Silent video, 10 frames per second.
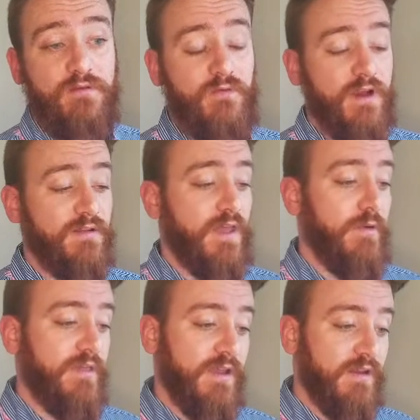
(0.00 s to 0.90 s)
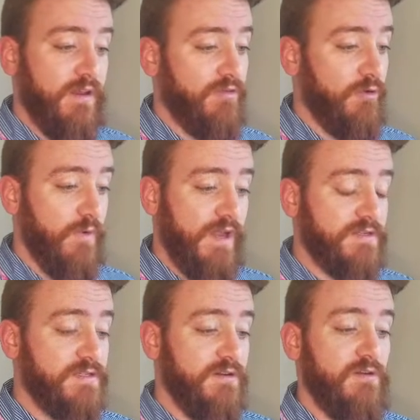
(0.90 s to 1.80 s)
right? That way they can get their rake
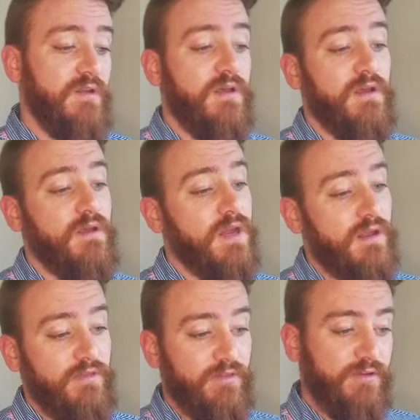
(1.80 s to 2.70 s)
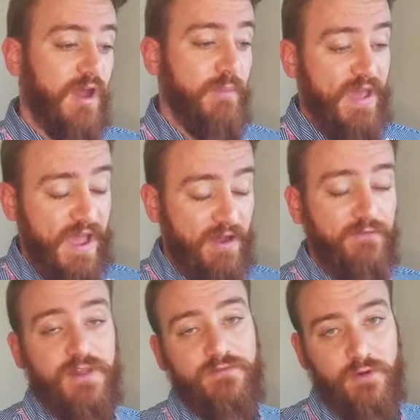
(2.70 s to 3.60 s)
still, and the top
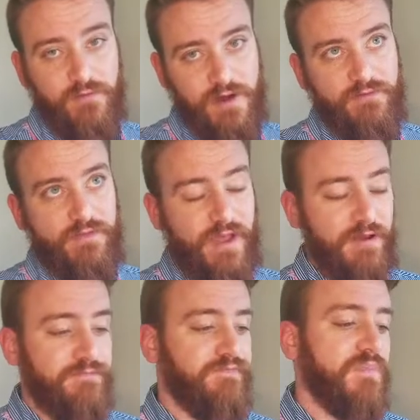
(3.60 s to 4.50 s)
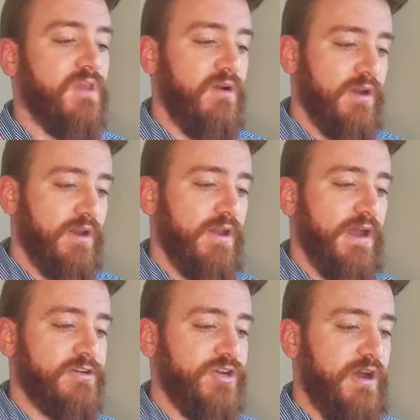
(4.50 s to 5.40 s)
half left over after that are going to
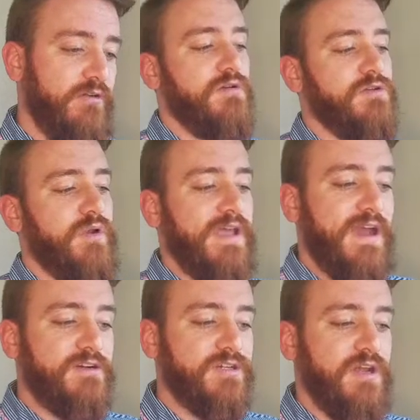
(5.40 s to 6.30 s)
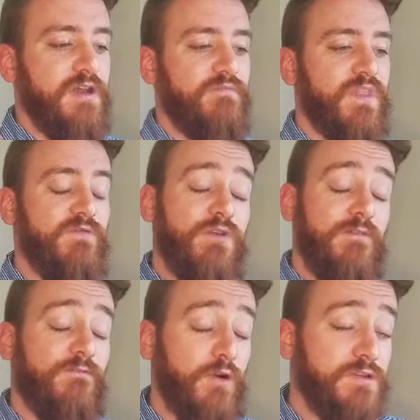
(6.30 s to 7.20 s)
cash out. So in a cash game, if you
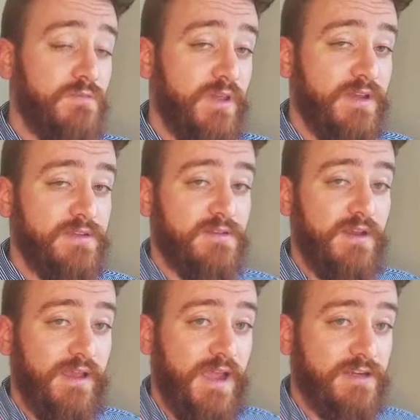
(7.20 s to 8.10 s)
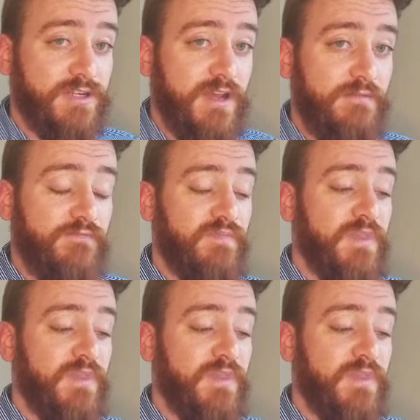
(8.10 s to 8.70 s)
get first place in a cash game,